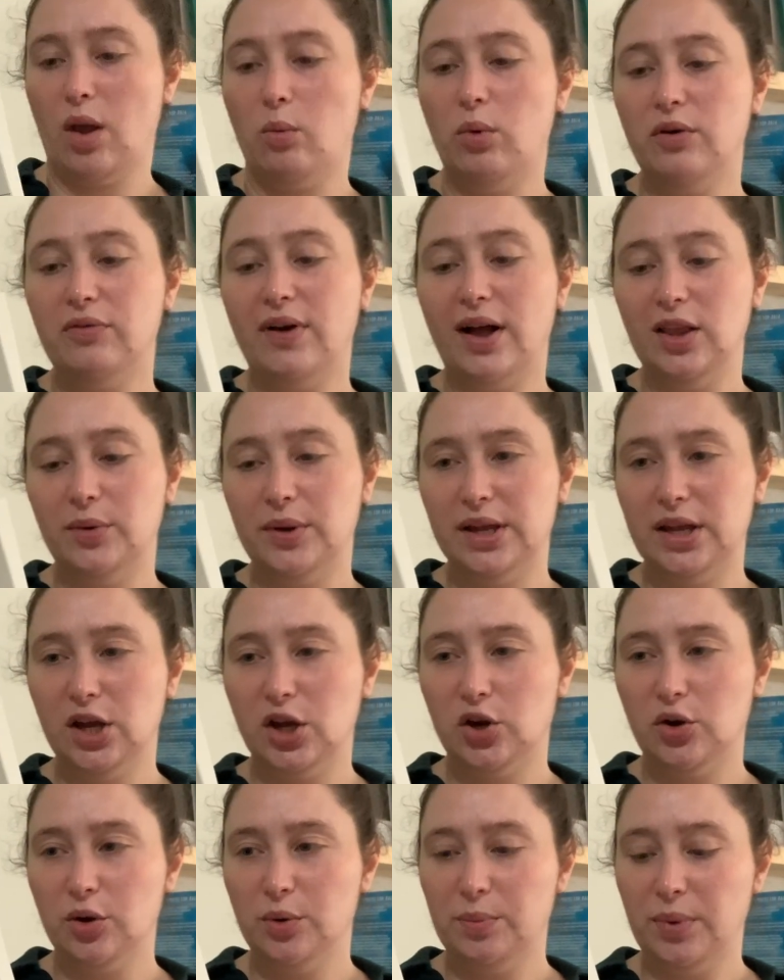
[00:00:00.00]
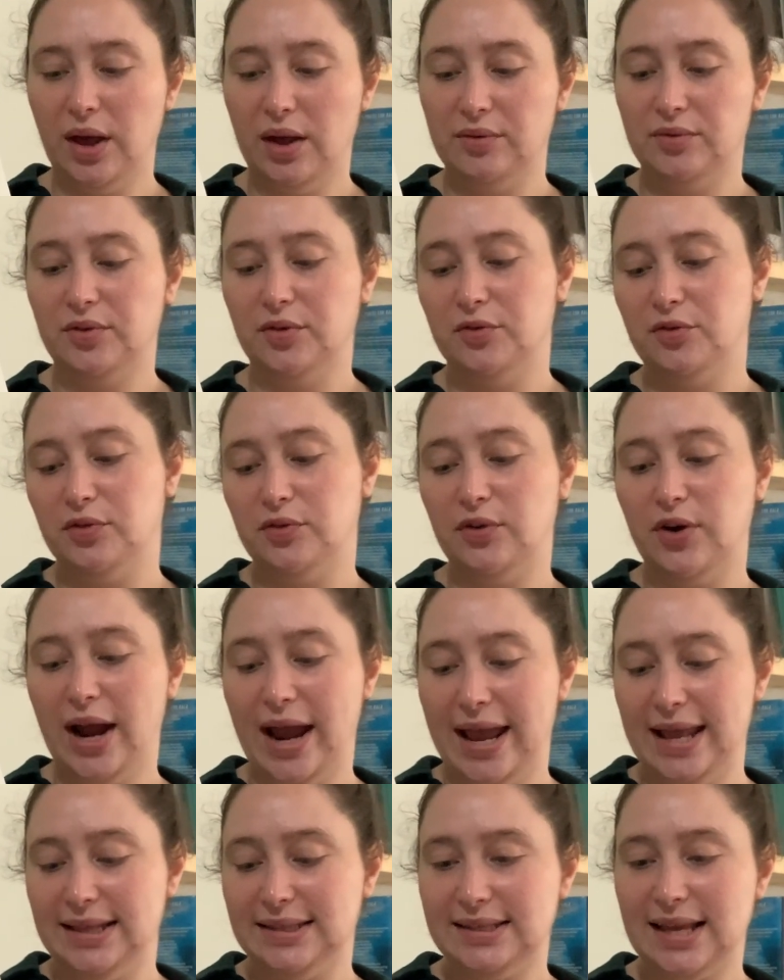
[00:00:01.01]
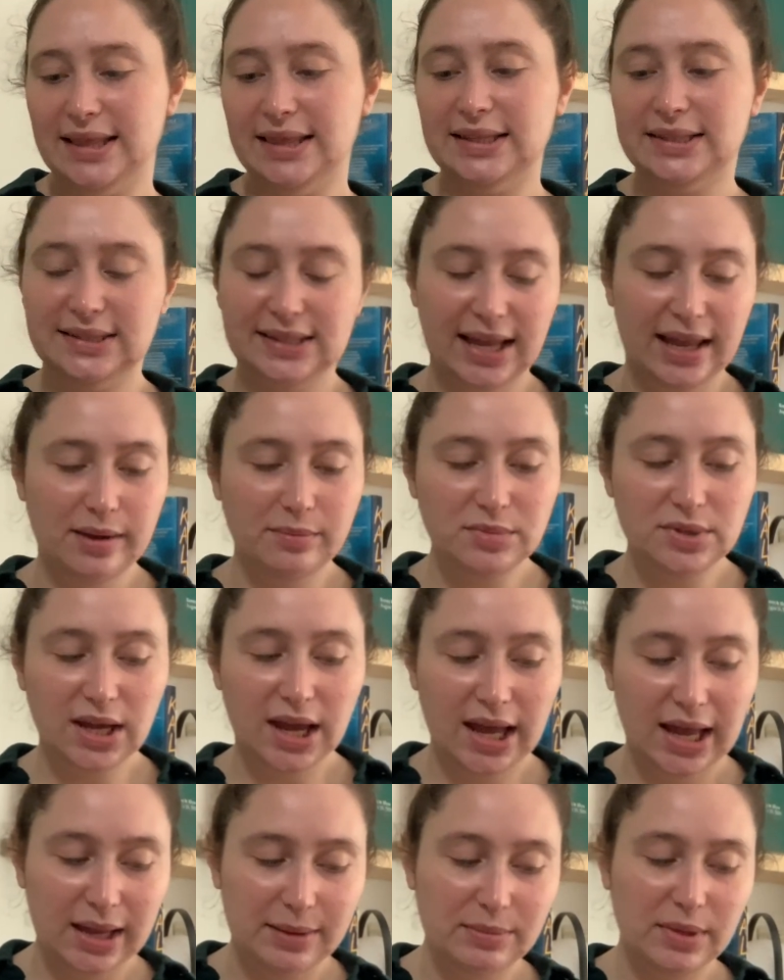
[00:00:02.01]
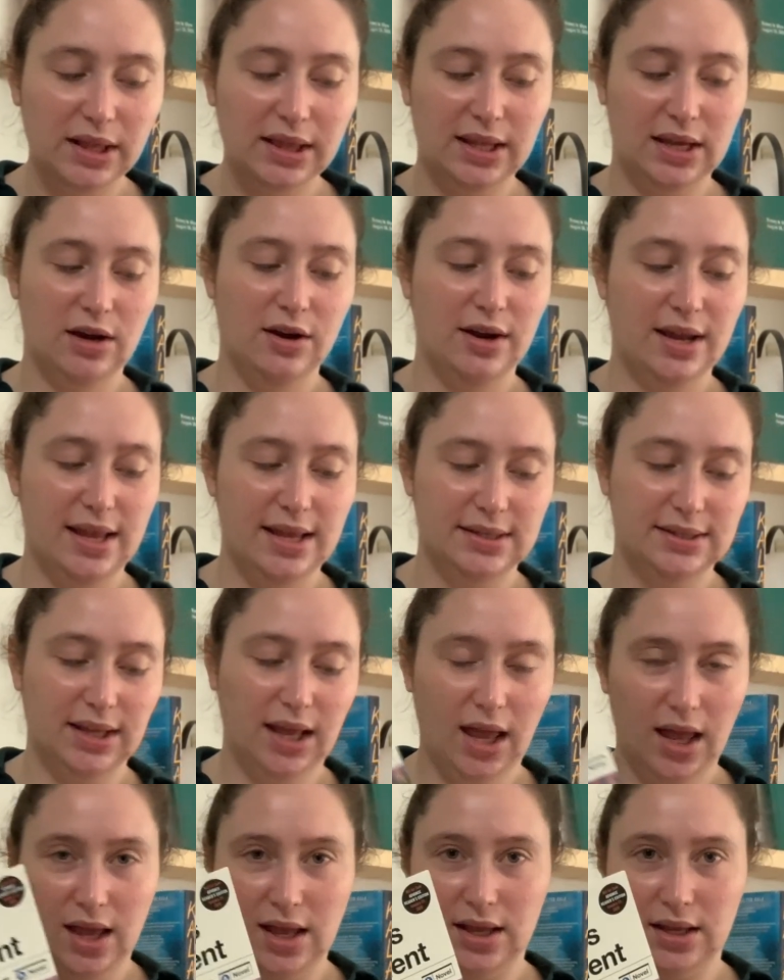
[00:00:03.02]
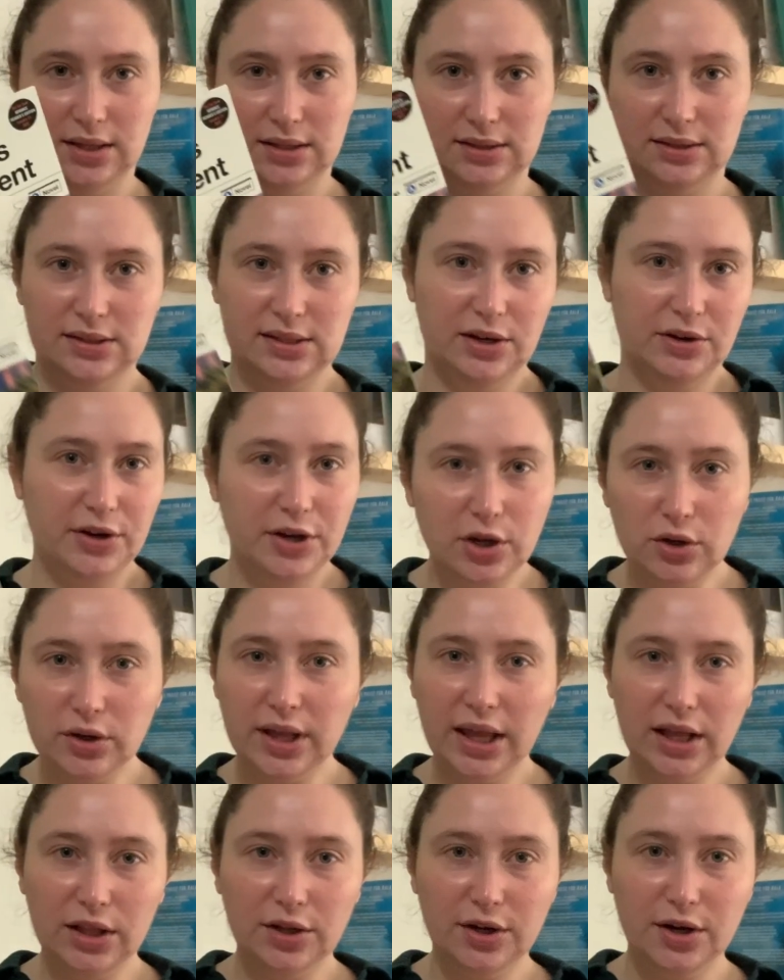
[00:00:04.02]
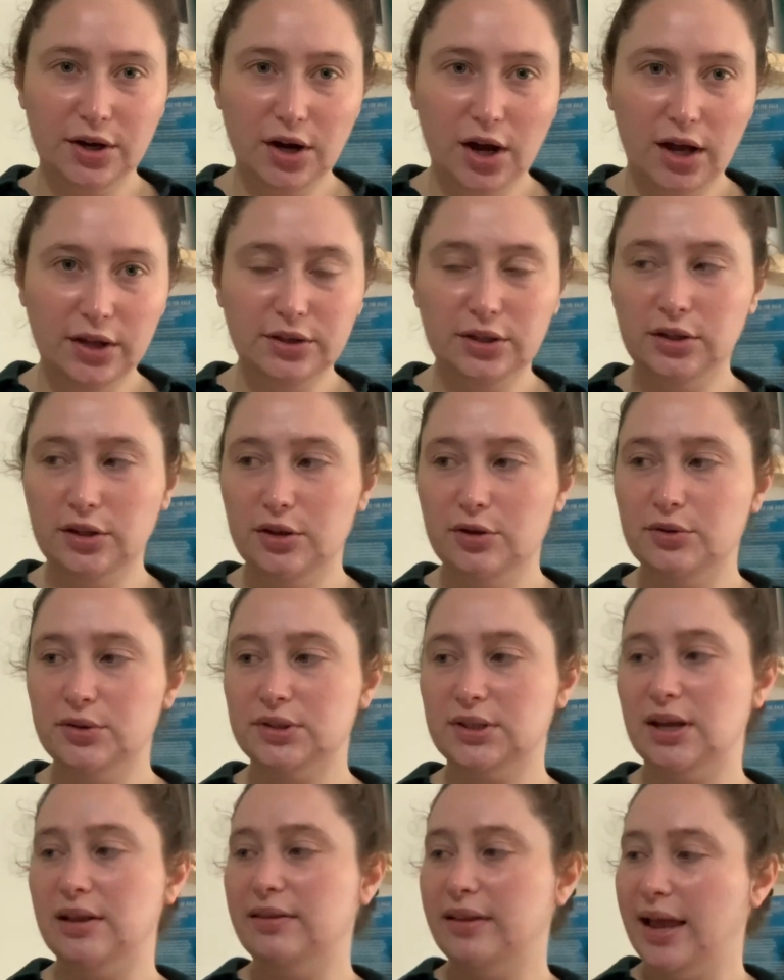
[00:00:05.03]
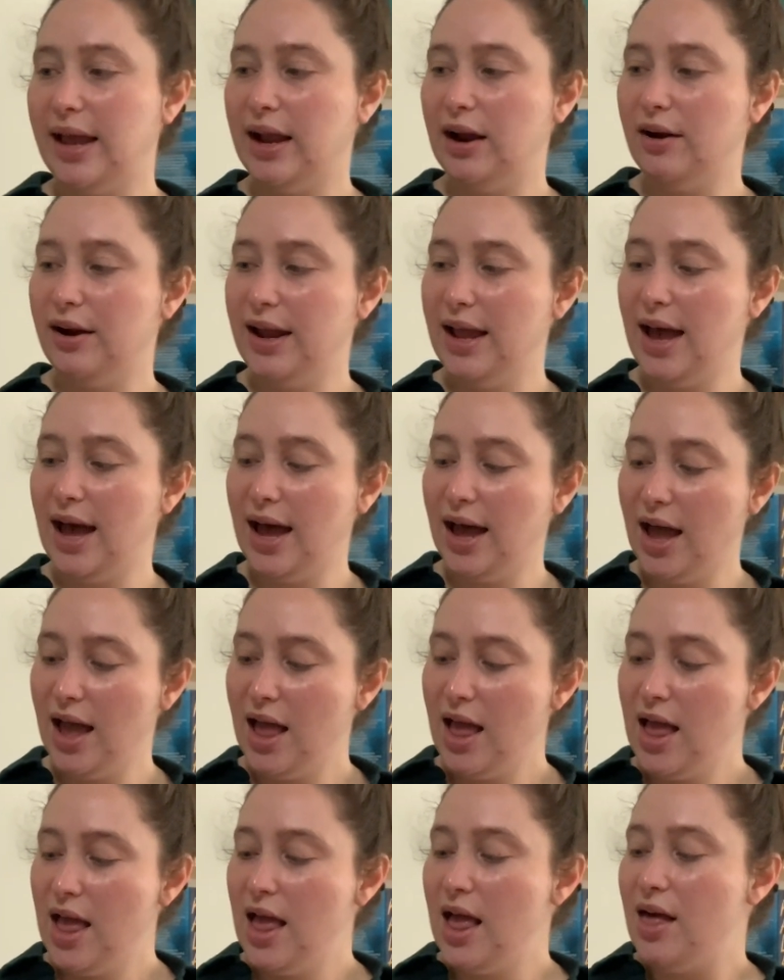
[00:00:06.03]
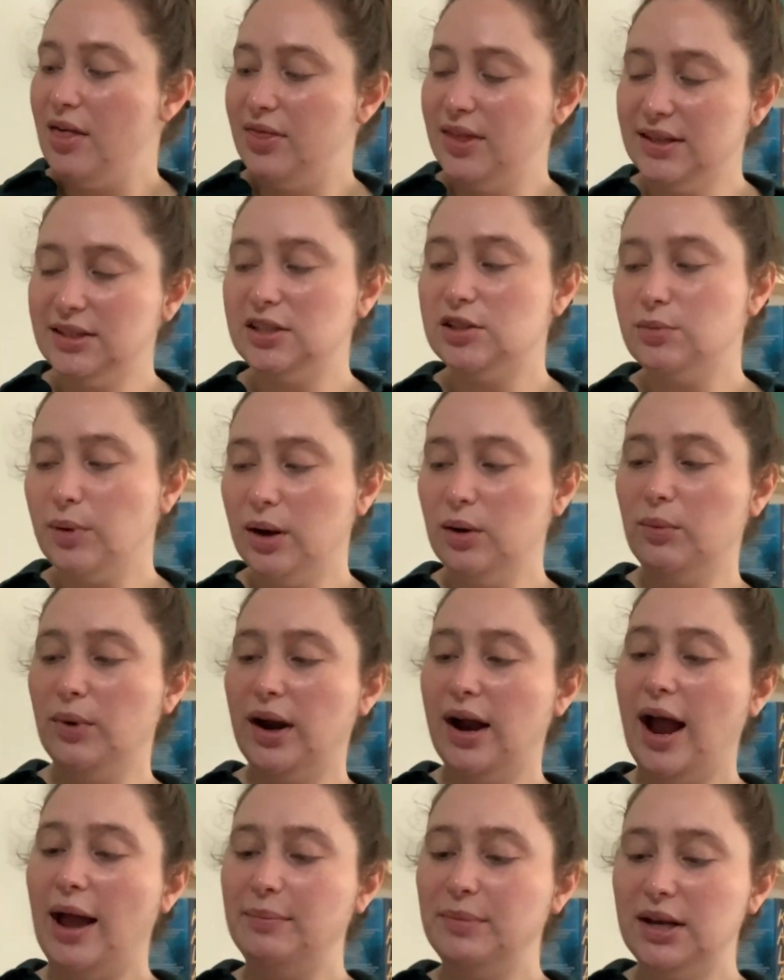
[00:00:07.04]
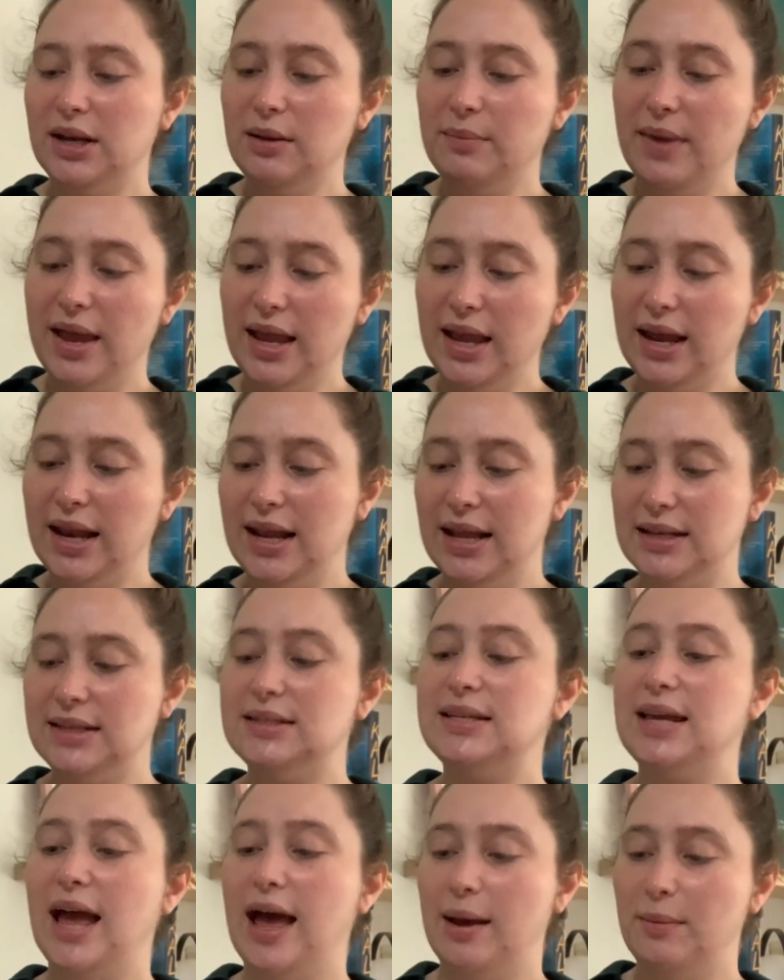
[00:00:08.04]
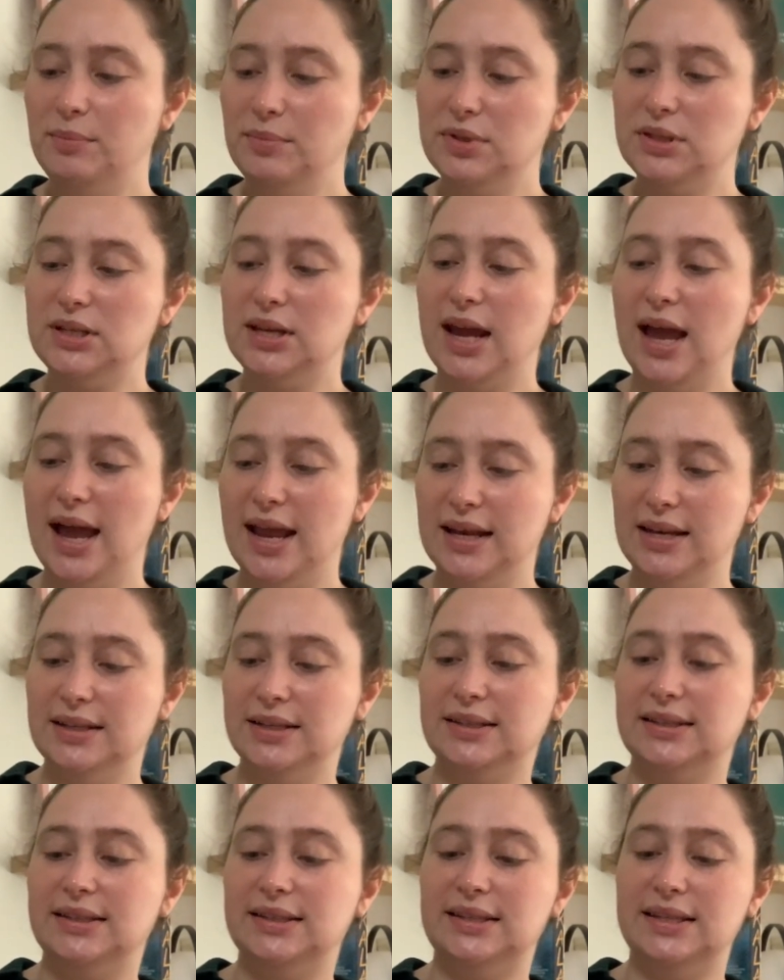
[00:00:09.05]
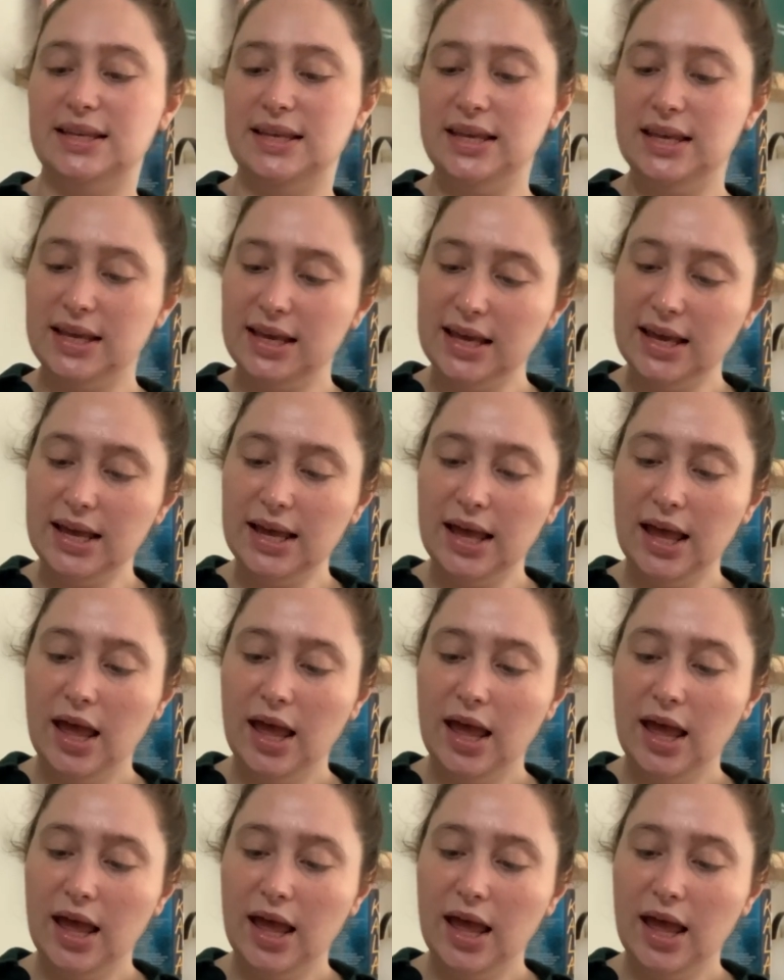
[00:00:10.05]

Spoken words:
We're following a group of friends at the same time that there is a serial killer on the loose in the area. This is one where I'm gonna make an attempt and see,